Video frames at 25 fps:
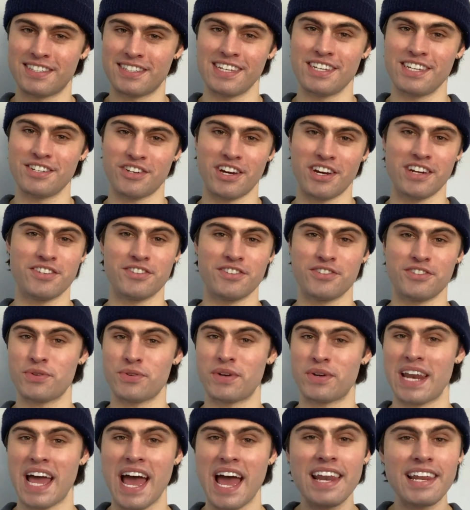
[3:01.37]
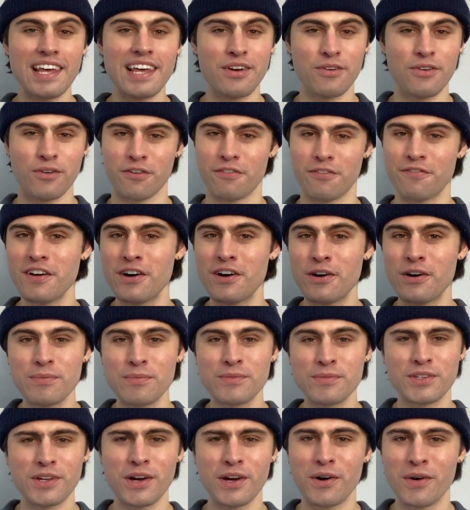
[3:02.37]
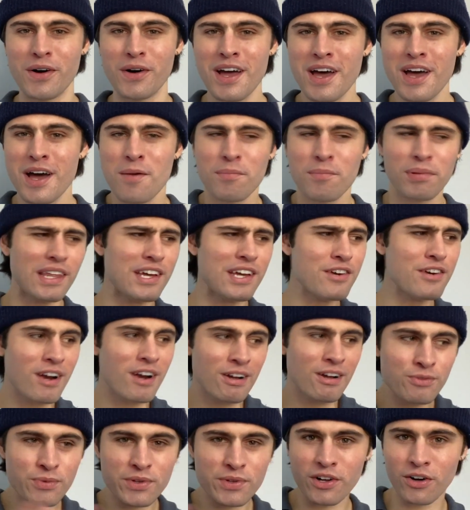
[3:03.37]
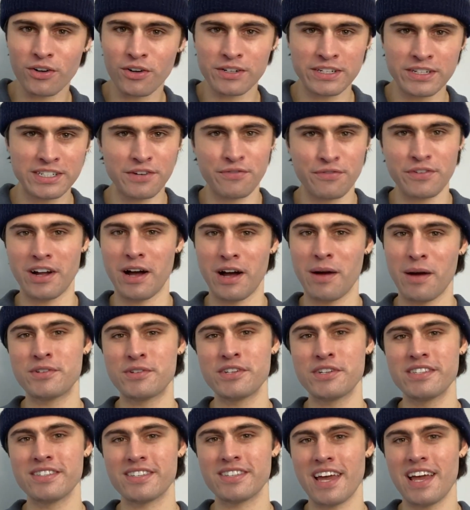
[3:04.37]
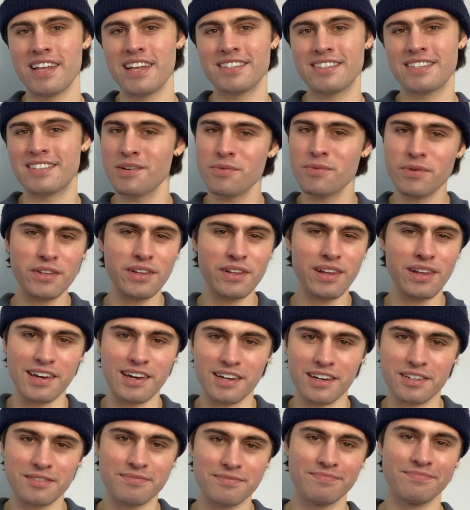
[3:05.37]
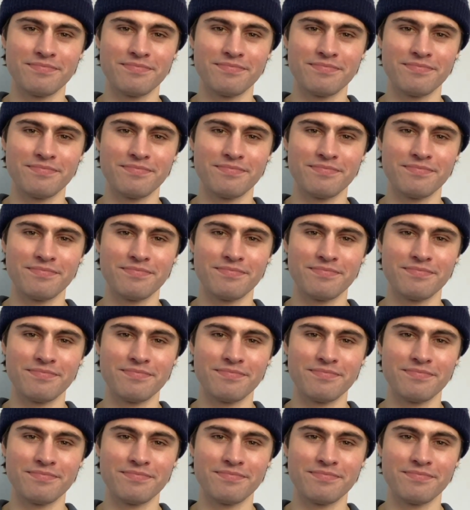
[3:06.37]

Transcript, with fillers: scene changes you can edit or film, so play around with all your different options and see what you like.